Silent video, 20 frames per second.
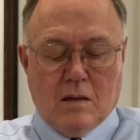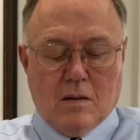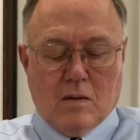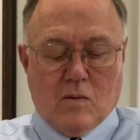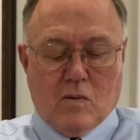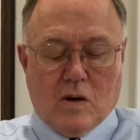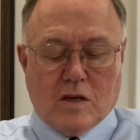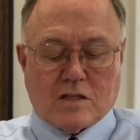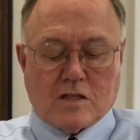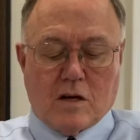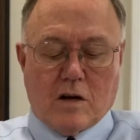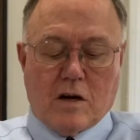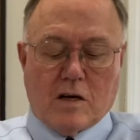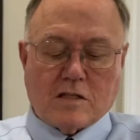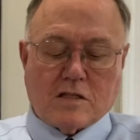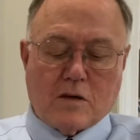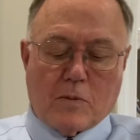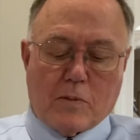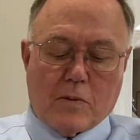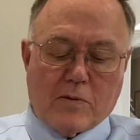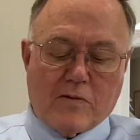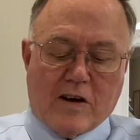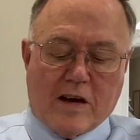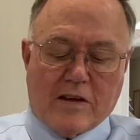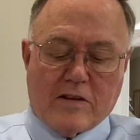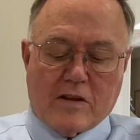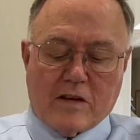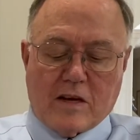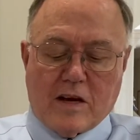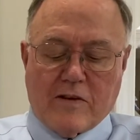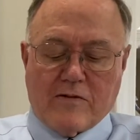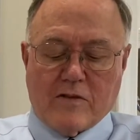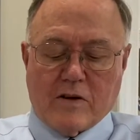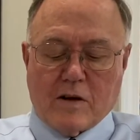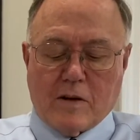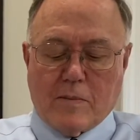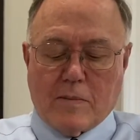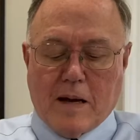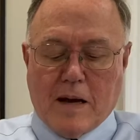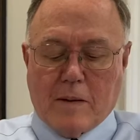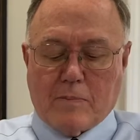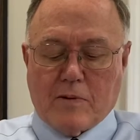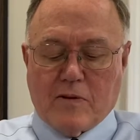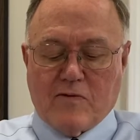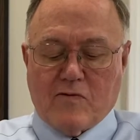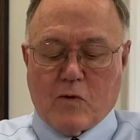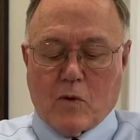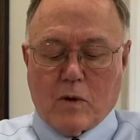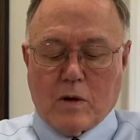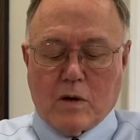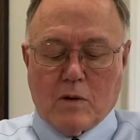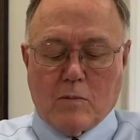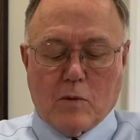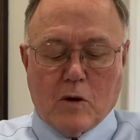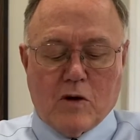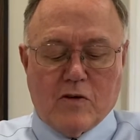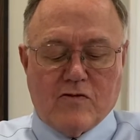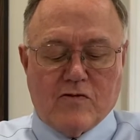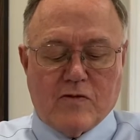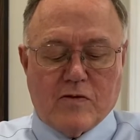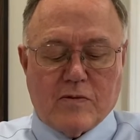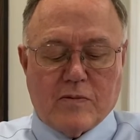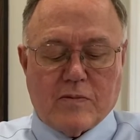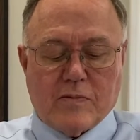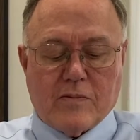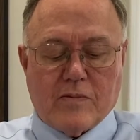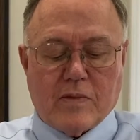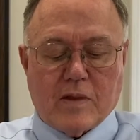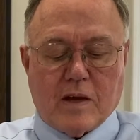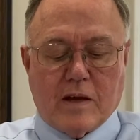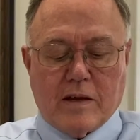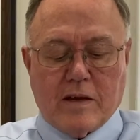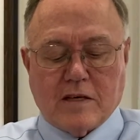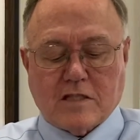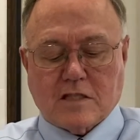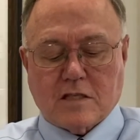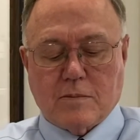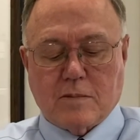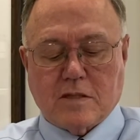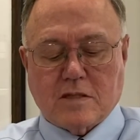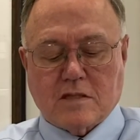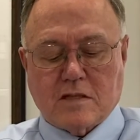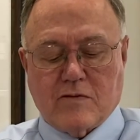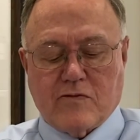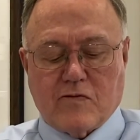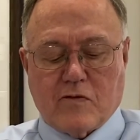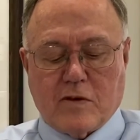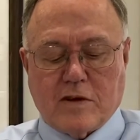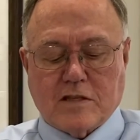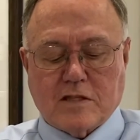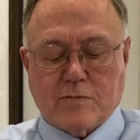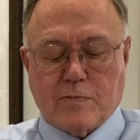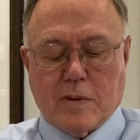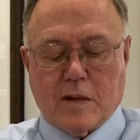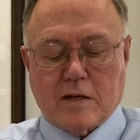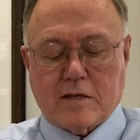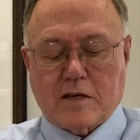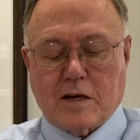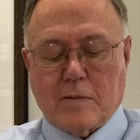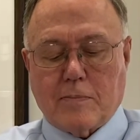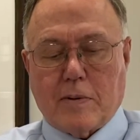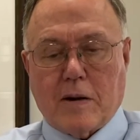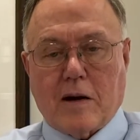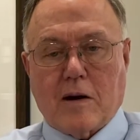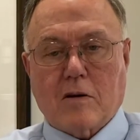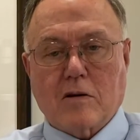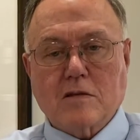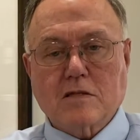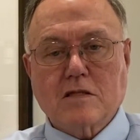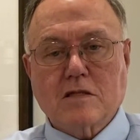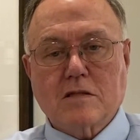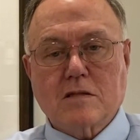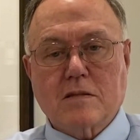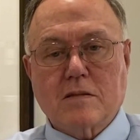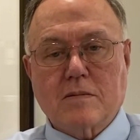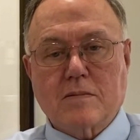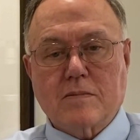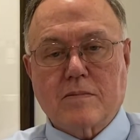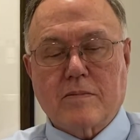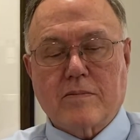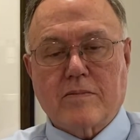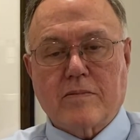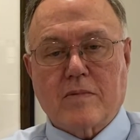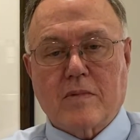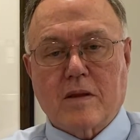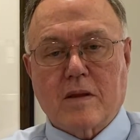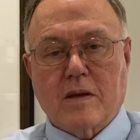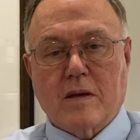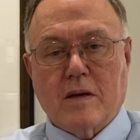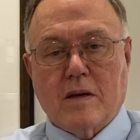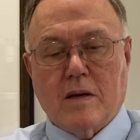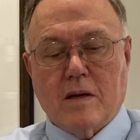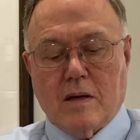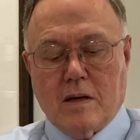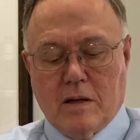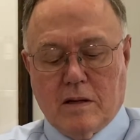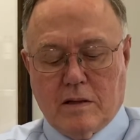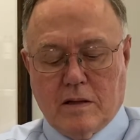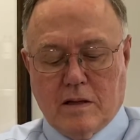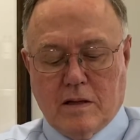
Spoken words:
Washington also provided the governor a map of Fort Le Boeuf and estimates of French military powers in